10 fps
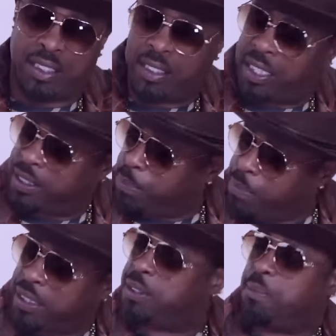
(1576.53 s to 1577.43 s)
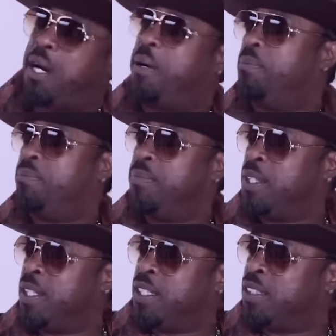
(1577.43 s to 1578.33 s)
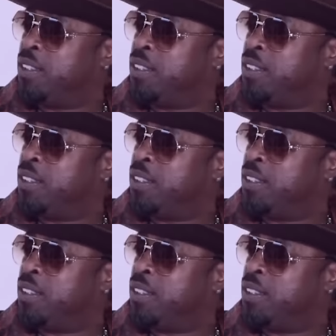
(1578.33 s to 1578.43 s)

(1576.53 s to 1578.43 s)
and, and mix them up. Mm.